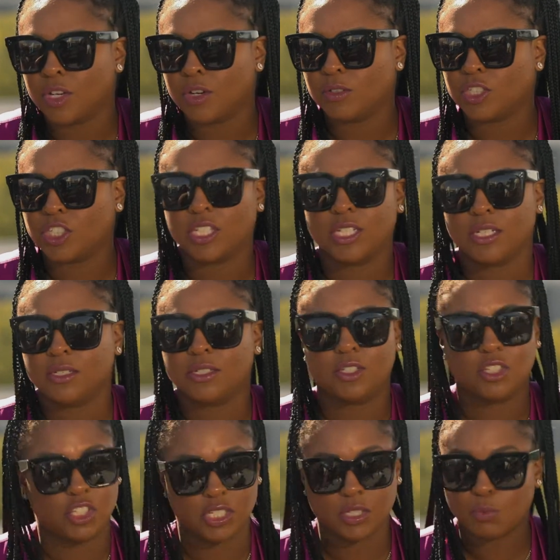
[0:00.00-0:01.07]

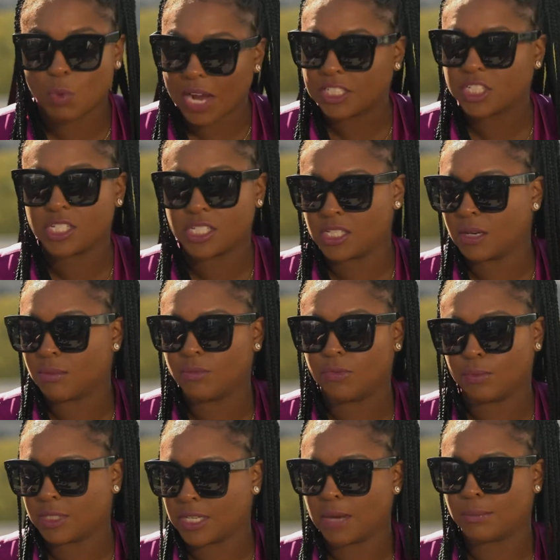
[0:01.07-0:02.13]
She watches them
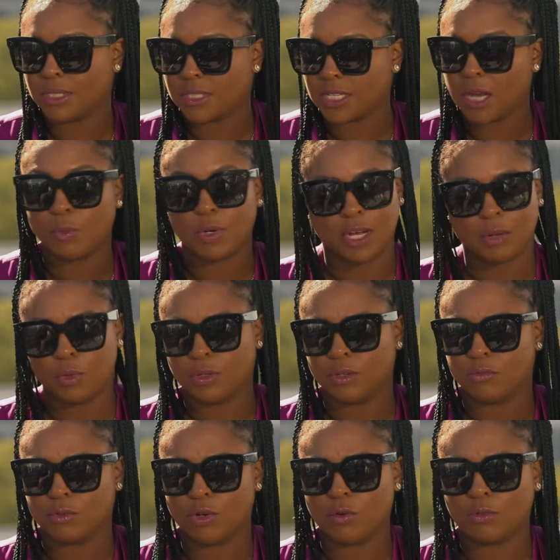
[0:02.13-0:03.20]
from time to time when I'm on the
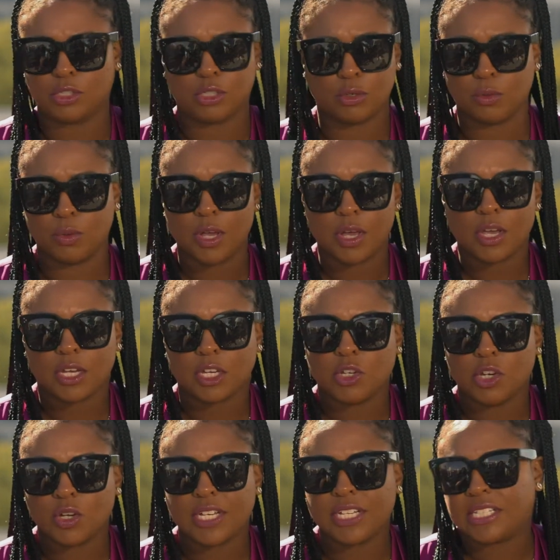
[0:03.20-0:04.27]
road. So,
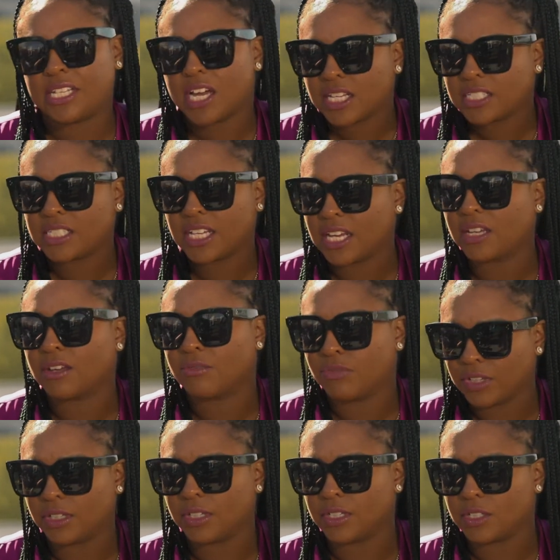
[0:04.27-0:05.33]
it does take a
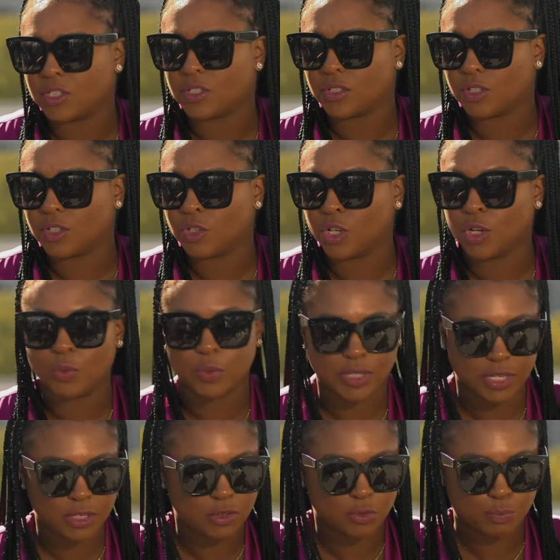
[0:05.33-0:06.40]
village.
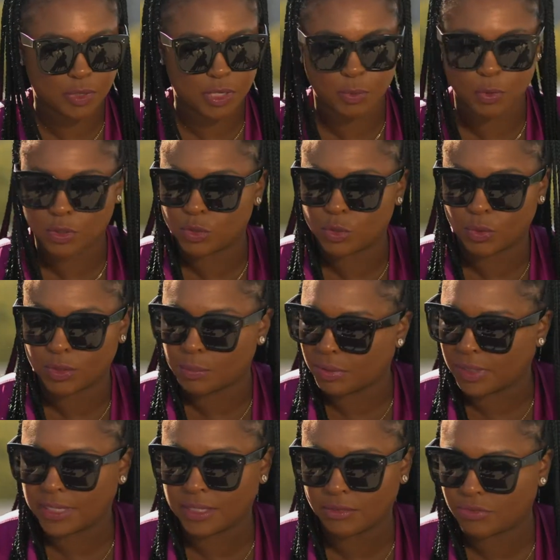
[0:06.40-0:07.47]
When people are doing the
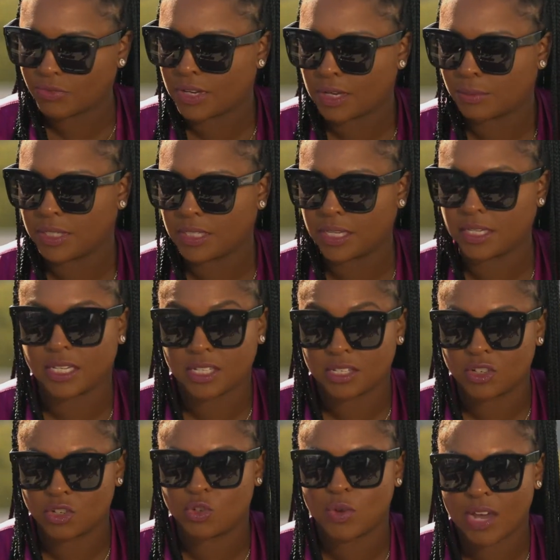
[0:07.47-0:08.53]
blended family thing,
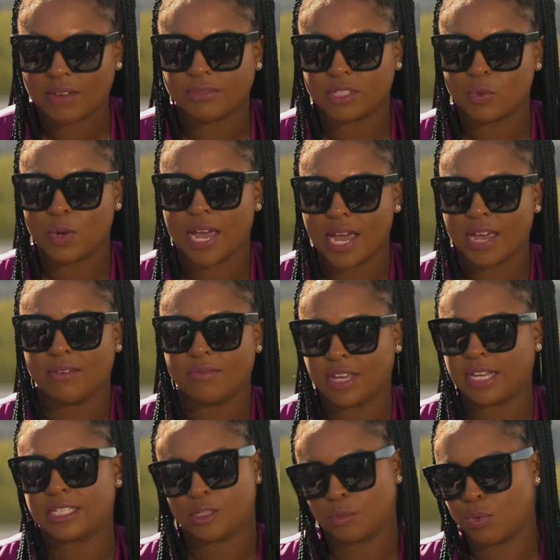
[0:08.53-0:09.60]
you have to have
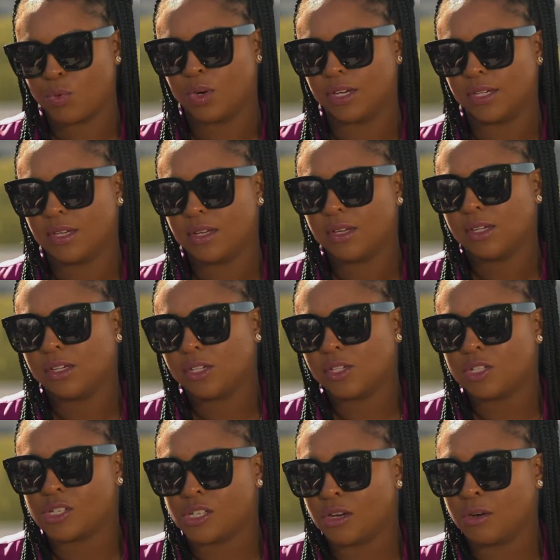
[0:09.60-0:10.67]
that support.
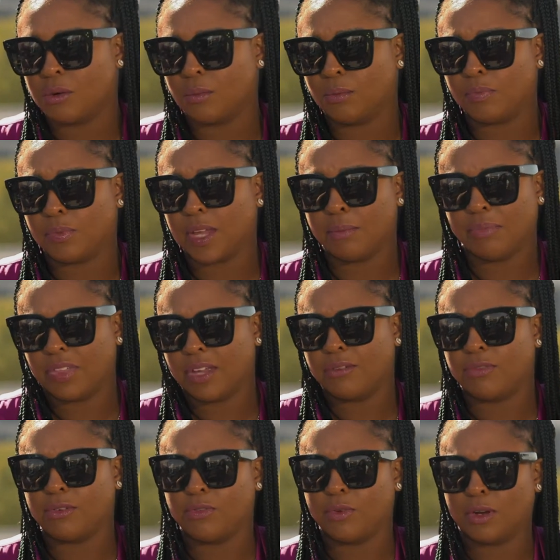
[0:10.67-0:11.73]
So I'm
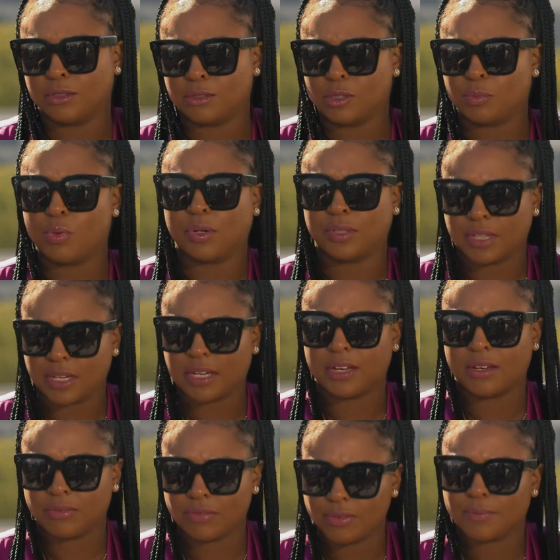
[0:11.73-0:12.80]
thankful for all the support that I
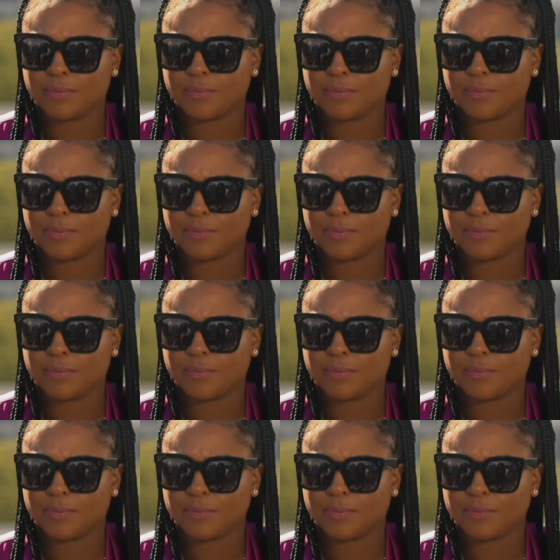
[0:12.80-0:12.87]
have.